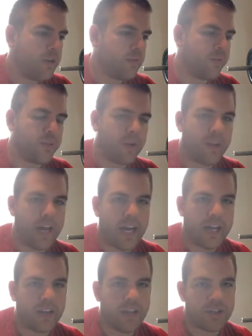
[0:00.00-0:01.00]
before the
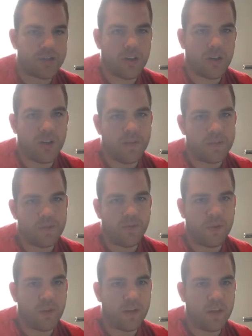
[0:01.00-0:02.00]
high cholesterol comes,
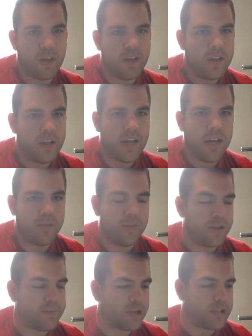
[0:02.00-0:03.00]
before the high
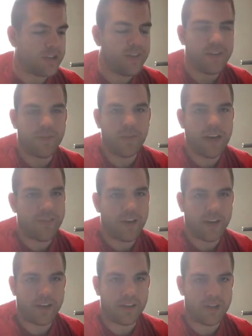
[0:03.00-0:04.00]
blood pressure, even if you have
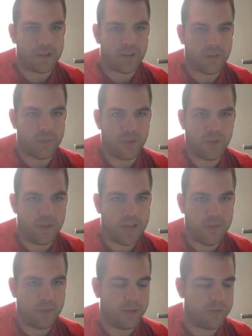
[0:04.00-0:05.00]
high cholesterol and
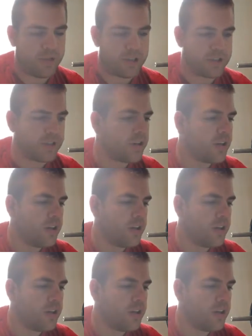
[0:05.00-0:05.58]
high blood pressure,